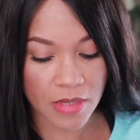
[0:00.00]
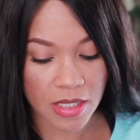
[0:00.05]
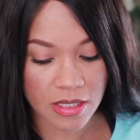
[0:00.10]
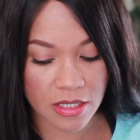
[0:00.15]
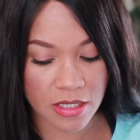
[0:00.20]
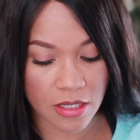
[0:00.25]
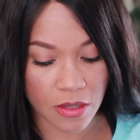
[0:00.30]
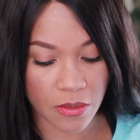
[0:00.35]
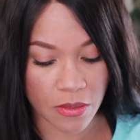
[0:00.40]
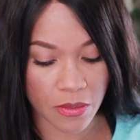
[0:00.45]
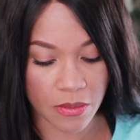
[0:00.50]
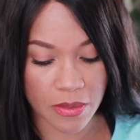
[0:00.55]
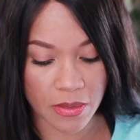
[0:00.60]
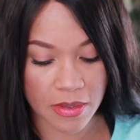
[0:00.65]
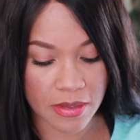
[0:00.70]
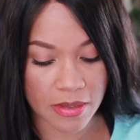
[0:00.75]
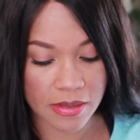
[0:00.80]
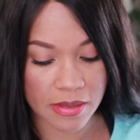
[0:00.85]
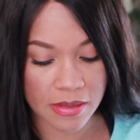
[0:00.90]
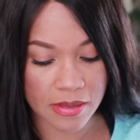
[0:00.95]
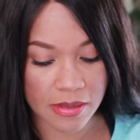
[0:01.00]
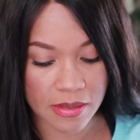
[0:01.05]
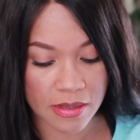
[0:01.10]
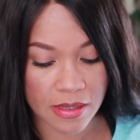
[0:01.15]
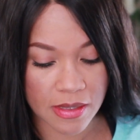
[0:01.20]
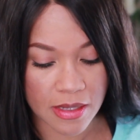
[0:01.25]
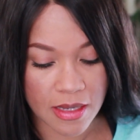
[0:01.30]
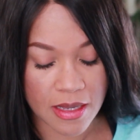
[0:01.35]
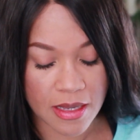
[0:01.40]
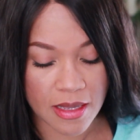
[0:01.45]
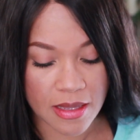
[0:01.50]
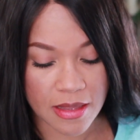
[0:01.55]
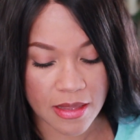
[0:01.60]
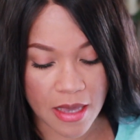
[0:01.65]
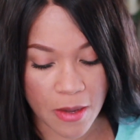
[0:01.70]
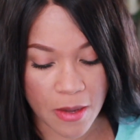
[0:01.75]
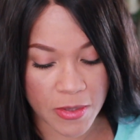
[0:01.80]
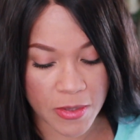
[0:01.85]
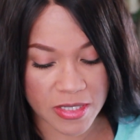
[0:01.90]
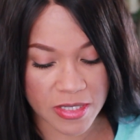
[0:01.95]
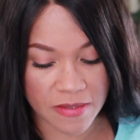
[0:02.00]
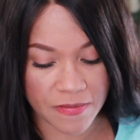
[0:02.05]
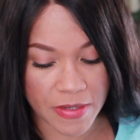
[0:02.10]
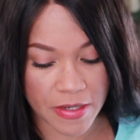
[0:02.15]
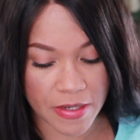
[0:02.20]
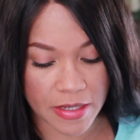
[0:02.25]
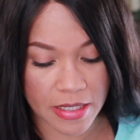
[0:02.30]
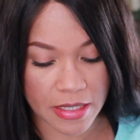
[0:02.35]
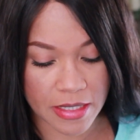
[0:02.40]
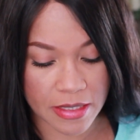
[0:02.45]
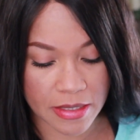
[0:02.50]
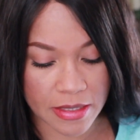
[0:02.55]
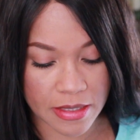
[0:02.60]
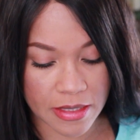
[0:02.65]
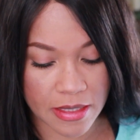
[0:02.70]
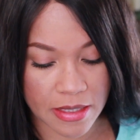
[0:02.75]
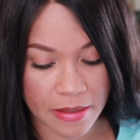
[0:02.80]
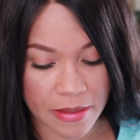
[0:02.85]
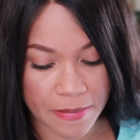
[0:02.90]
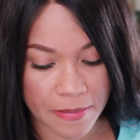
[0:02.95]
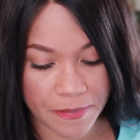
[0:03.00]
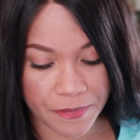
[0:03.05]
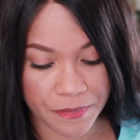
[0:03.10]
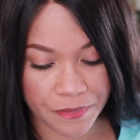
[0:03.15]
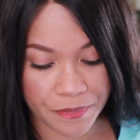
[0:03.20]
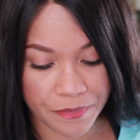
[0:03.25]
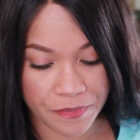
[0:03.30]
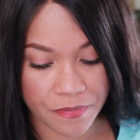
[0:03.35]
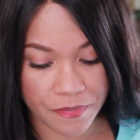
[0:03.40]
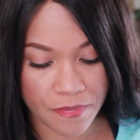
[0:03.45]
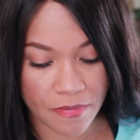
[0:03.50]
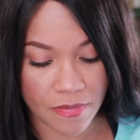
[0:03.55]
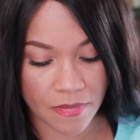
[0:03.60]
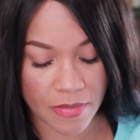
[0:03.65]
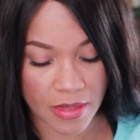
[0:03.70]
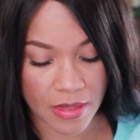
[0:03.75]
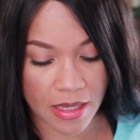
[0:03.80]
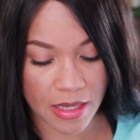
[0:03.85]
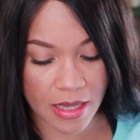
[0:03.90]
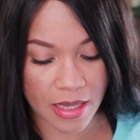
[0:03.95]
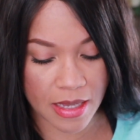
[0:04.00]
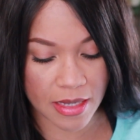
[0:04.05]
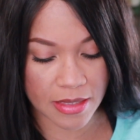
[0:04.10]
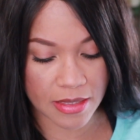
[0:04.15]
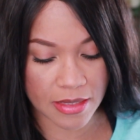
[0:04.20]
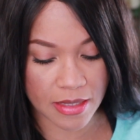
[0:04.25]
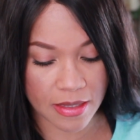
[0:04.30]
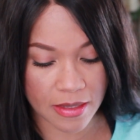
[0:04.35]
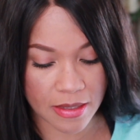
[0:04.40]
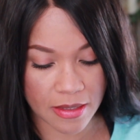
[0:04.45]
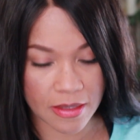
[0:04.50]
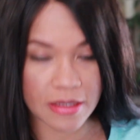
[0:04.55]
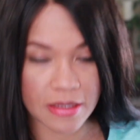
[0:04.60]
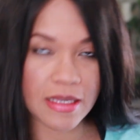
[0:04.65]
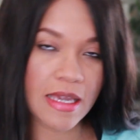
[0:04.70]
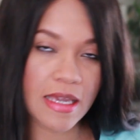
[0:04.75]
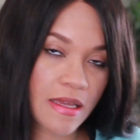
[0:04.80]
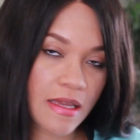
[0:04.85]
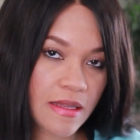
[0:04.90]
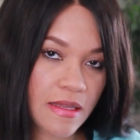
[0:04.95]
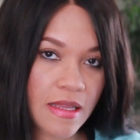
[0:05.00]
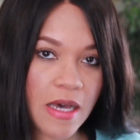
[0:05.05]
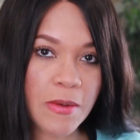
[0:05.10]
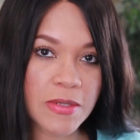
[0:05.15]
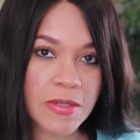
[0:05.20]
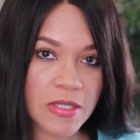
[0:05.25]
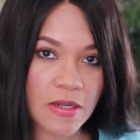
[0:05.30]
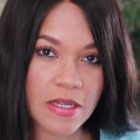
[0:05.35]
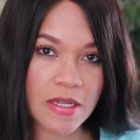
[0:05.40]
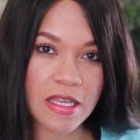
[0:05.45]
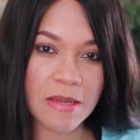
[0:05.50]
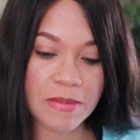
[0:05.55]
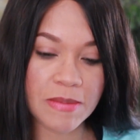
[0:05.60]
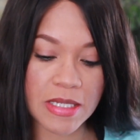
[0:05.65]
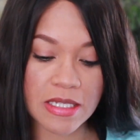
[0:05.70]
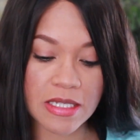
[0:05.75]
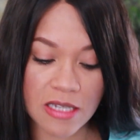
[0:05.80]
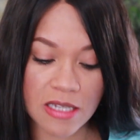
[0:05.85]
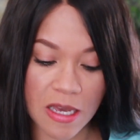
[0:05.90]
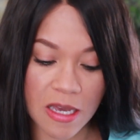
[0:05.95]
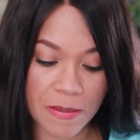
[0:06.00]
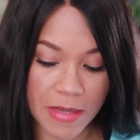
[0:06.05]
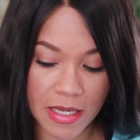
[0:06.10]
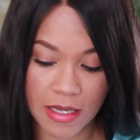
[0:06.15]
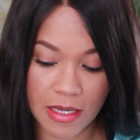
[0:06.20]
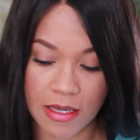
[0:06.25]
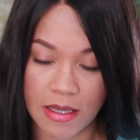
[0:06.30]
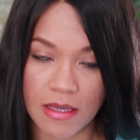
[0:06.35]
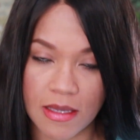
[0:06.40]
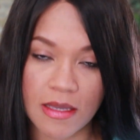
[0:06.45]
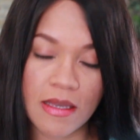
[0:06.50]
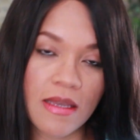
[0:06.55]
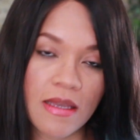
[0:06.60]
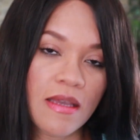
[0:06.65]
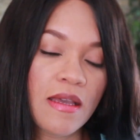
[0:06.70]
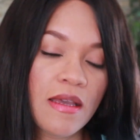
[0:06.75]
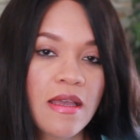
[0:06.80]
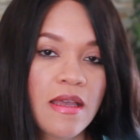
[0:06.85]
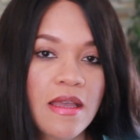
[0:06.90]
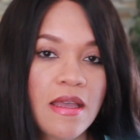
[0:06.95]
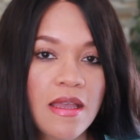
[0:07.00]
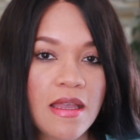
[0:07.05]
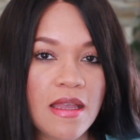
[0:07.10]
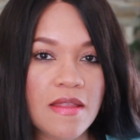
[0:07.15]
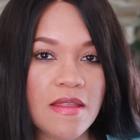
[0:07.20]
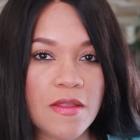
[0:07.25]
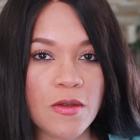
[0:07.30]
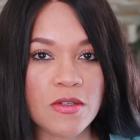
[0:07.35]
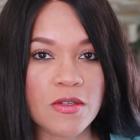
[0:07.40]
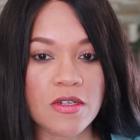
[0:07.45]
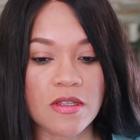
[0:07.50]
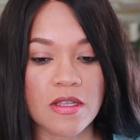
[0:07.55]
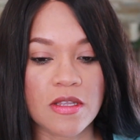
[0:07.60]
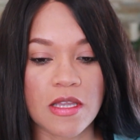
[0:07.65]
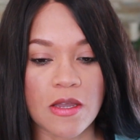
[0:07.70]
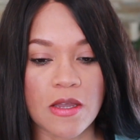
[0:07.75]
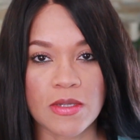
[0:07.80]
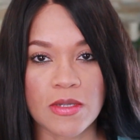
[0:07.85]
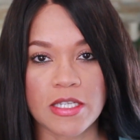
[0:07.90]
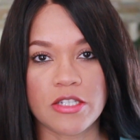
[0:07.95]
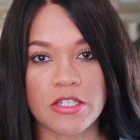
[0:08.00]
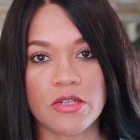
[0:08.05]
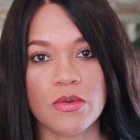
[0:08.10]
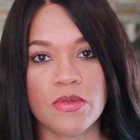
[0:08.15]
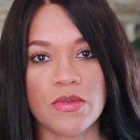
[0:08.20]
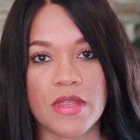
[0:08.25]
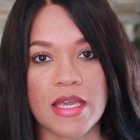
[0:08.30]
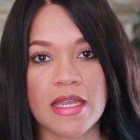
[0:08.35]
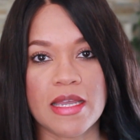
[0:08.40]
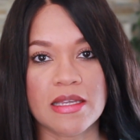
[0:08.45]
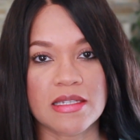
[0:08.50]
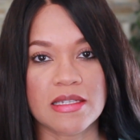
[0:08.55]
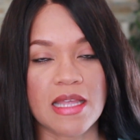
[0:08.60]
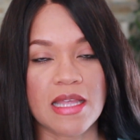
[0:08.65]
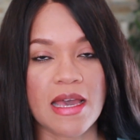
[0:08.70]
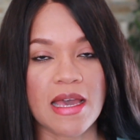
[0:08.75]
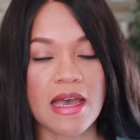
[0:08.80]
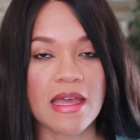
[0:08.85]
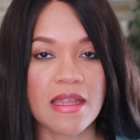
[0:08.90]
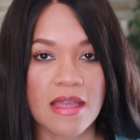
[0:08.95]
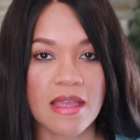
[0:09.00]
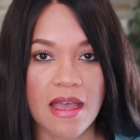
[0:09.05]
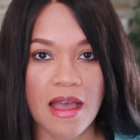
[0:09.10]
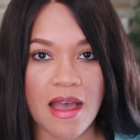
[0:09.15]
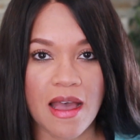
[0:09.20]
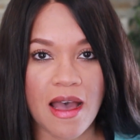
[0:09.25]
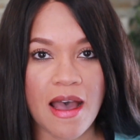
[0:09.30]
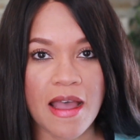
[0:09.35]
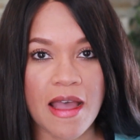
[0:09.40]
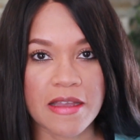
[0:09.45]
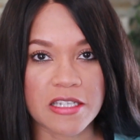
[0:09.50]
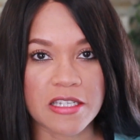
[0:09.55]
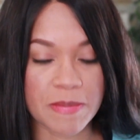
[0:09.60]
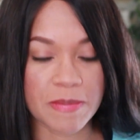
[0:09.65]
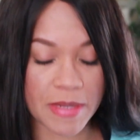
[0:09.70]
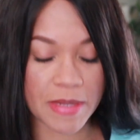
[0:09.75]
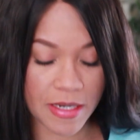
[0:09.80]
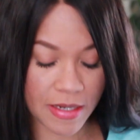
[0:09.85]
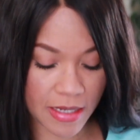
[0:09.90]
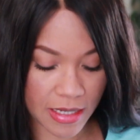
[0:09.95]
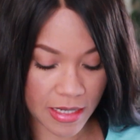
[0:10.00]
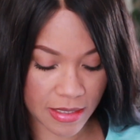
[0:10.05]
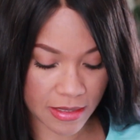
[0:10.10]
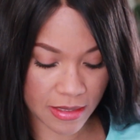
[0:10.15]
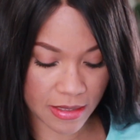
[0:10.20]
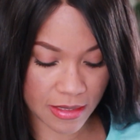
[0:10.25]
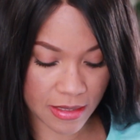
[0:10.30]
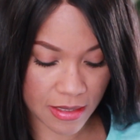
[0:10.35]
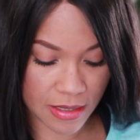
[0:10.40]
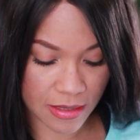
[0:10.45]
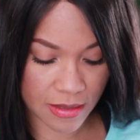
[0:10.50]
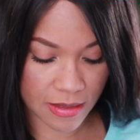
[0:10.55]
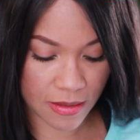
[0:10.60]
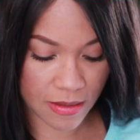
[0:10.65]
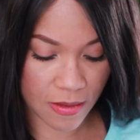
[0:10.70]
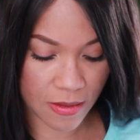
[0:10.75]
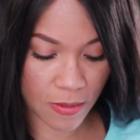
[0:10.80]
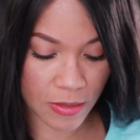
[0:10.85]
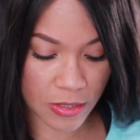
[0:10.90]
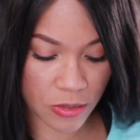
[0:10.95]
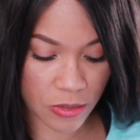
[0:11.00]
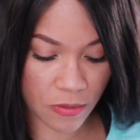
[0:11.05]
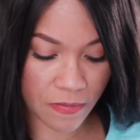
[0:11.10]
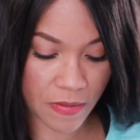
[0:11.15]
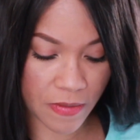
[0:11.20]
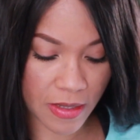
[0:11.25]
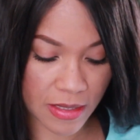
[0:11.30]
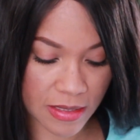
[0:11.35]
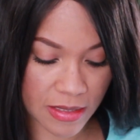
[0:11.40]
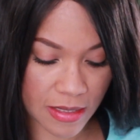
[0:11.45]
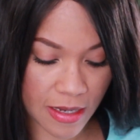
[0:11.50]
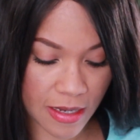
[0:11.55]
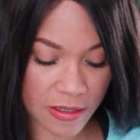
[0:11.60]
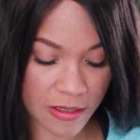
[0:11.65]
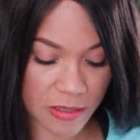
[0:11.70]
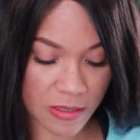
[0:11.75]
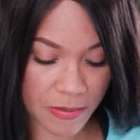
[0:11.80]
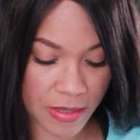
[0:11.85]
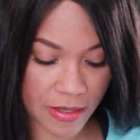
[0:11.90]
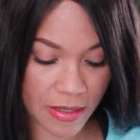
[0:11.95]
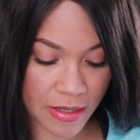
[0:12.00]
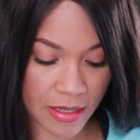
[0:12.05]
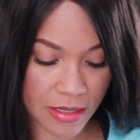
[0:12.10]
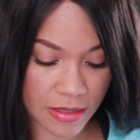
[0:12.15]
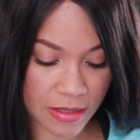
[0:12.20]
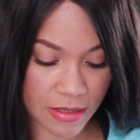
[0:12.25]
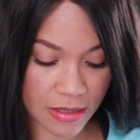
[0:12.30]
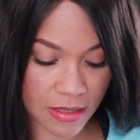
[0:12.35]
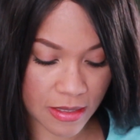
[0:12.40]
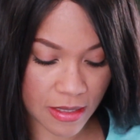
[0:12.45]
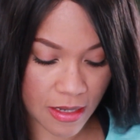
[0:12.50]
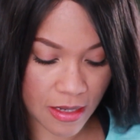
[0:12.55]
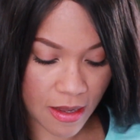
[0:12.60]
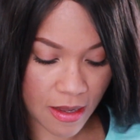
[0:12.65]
So that wasn't very good. And again, I was on an empty stomach, and those are the only 2 things that I experienced. Only 2 feelings I experienced.